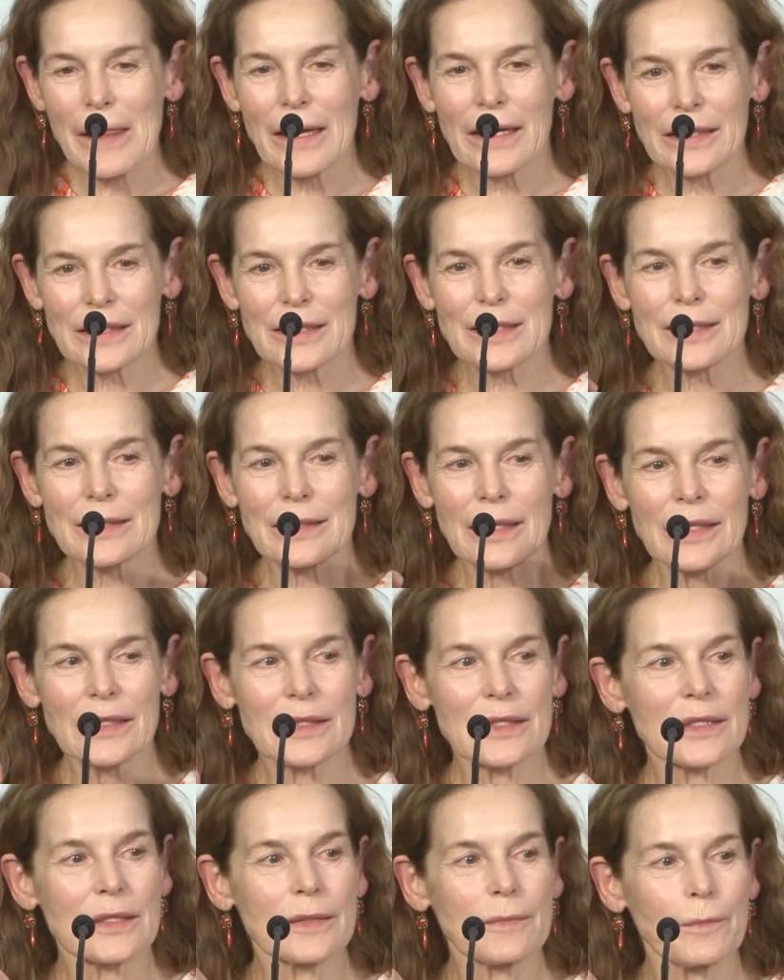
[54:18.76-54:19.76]

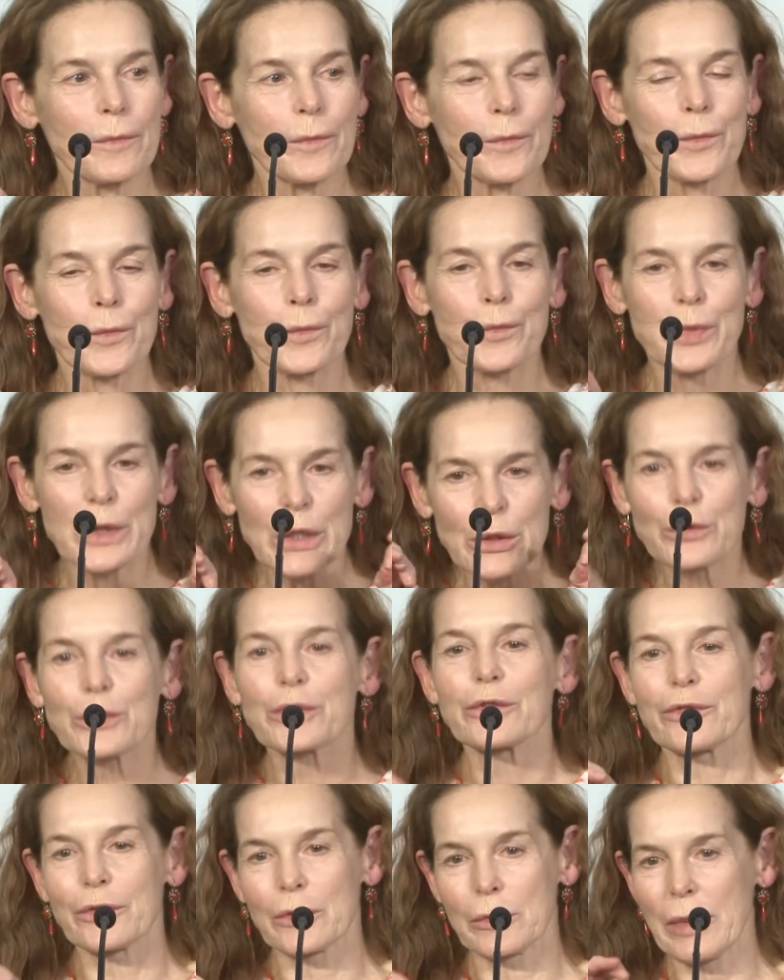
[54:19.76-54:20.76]
It's
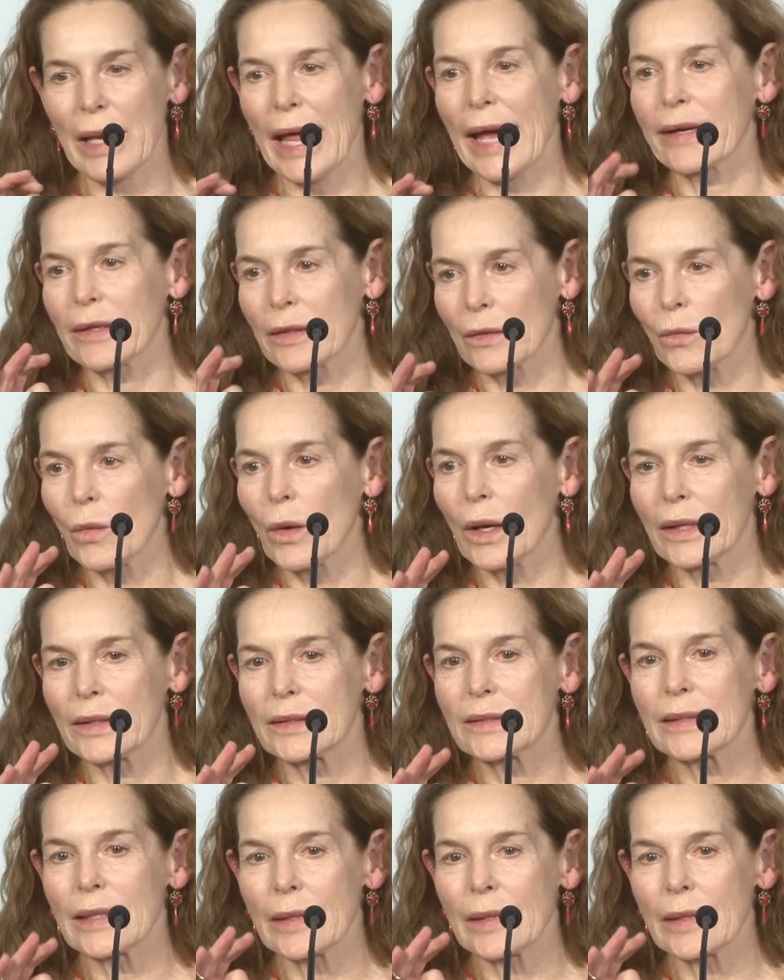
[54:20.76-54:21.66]
beautiful black and white.